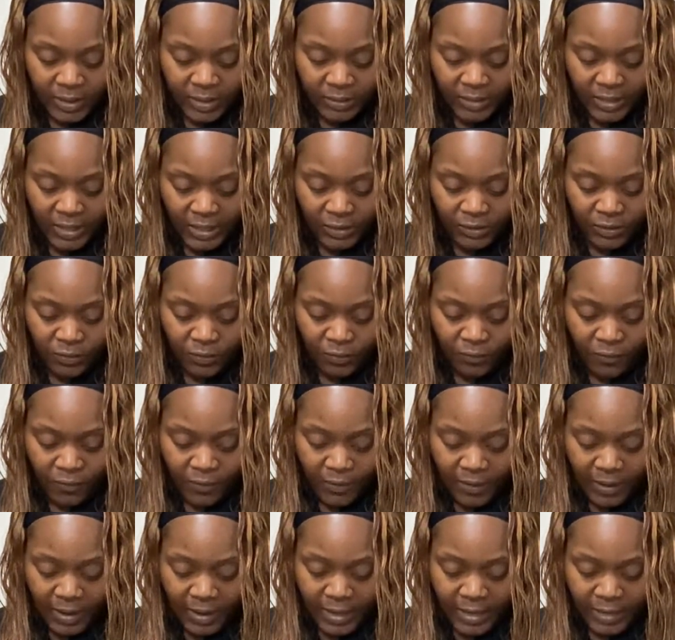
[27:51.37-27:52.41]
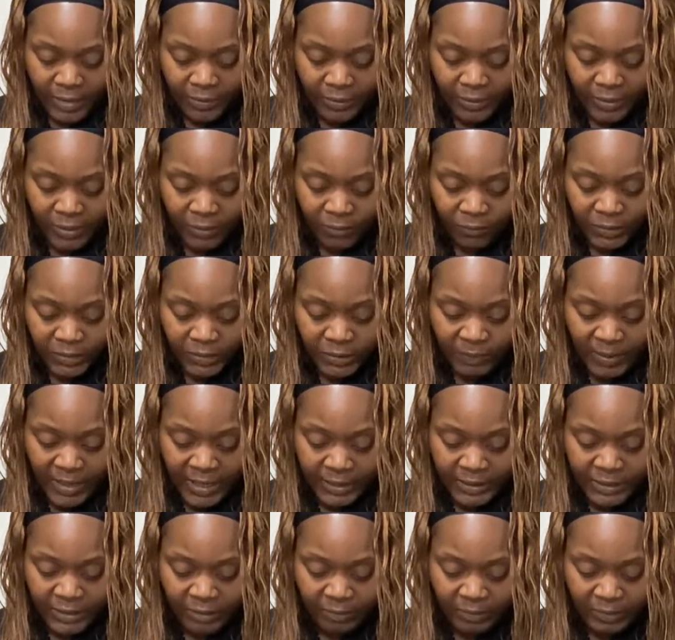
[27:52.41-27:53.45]
Thank you for honoring and
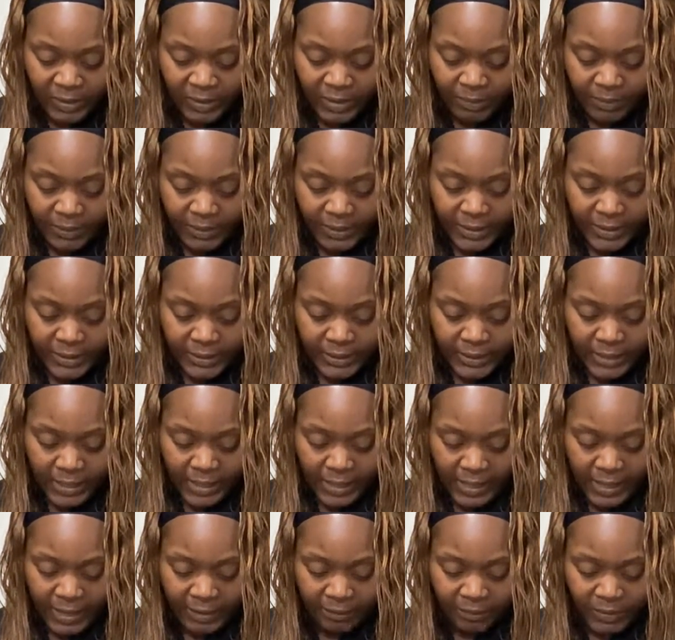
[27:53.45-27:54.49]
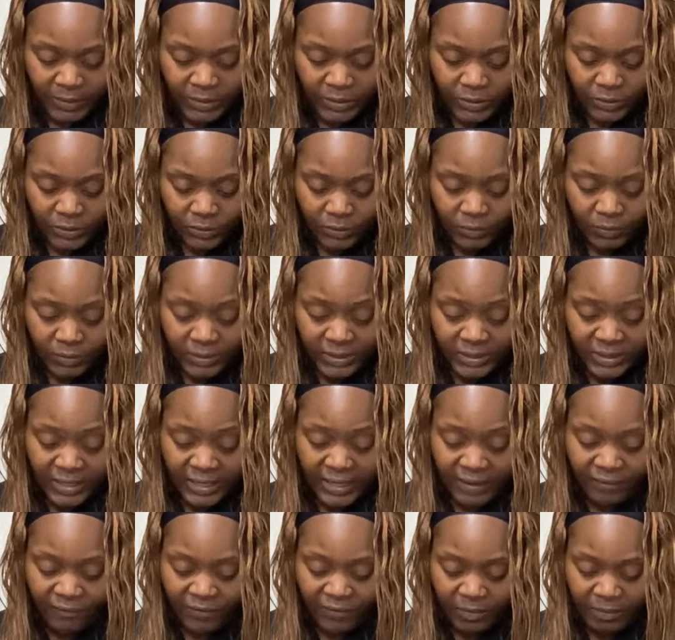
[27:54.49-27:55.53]
respecting me. Please guide me to do the
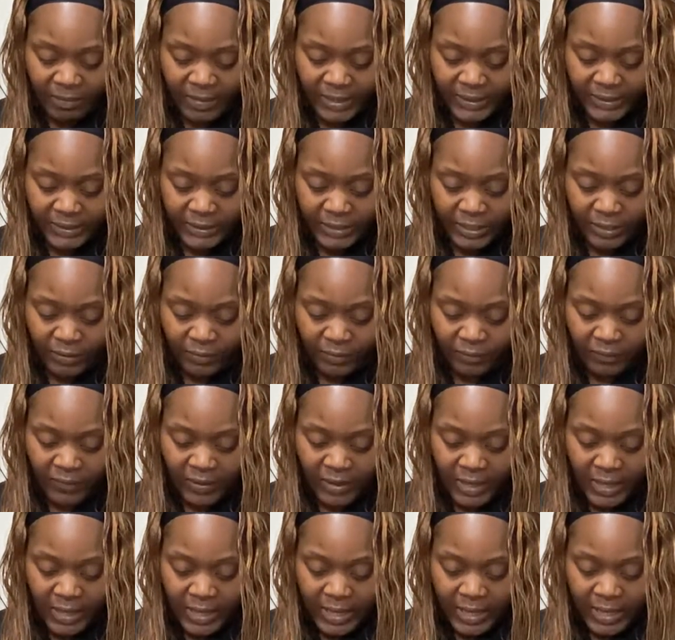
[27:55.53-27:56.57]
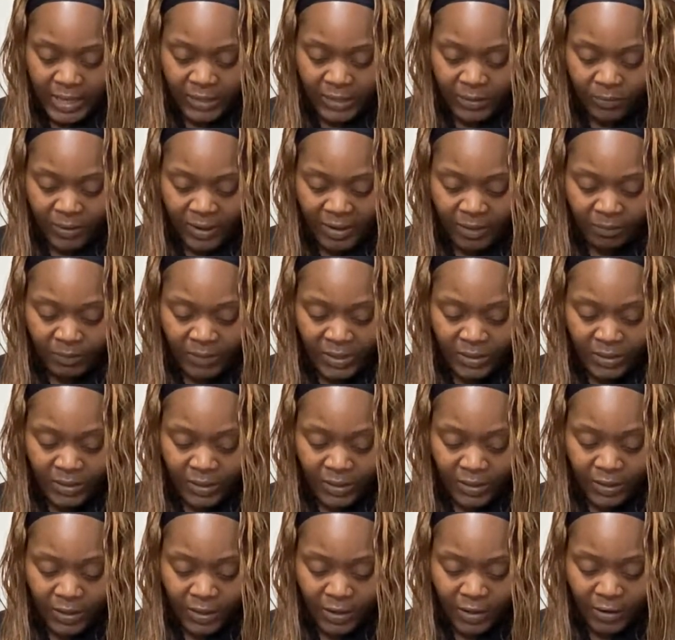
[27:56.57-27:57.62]
same for myself and grant me the
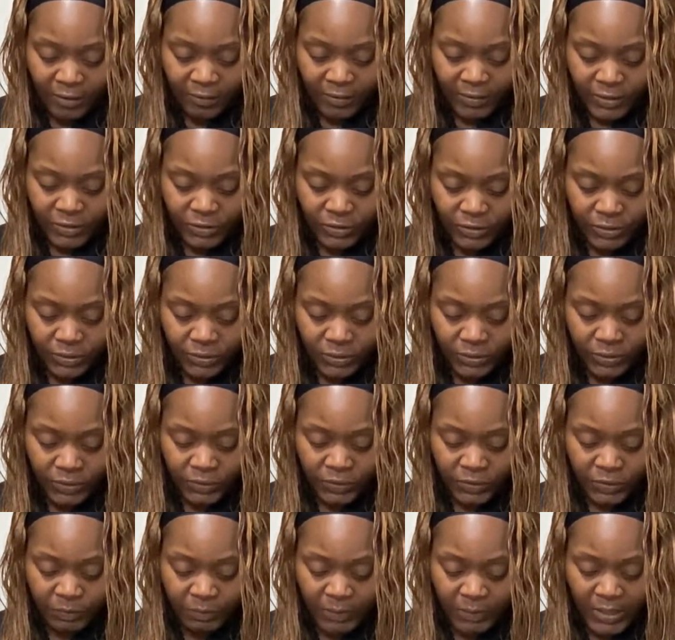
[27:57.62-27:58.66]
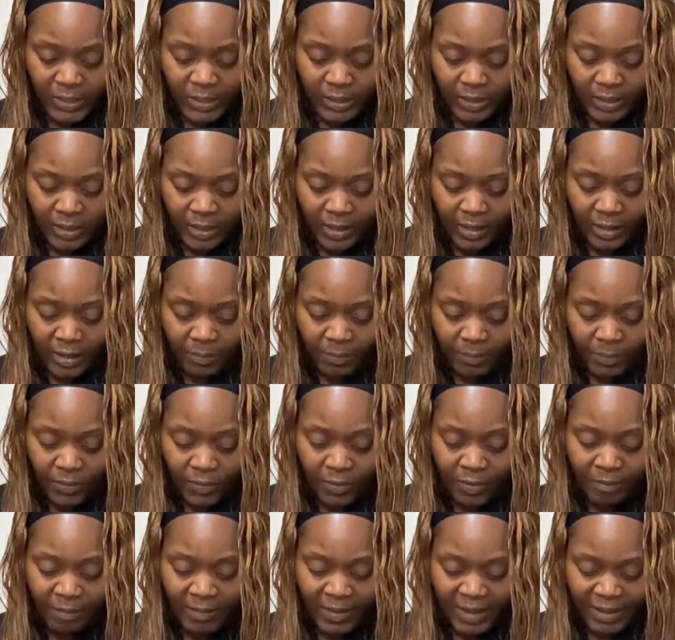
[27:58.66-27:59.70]
courage to speak up
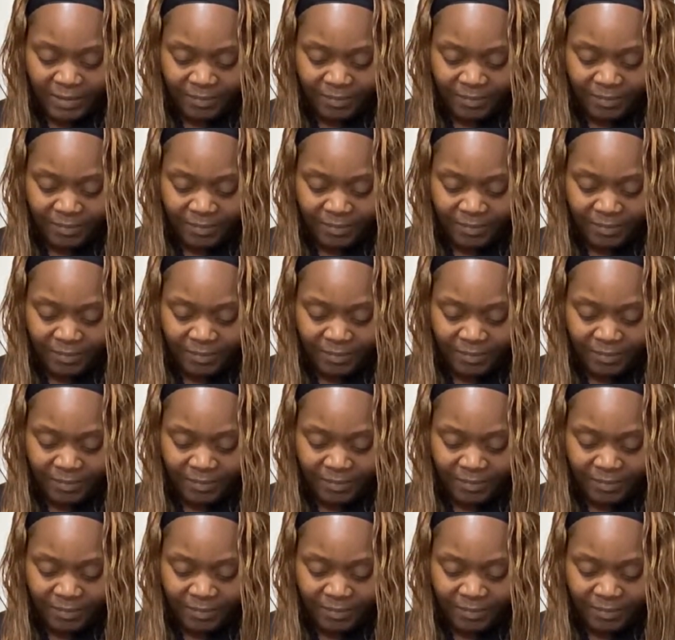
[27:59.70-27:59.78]
on my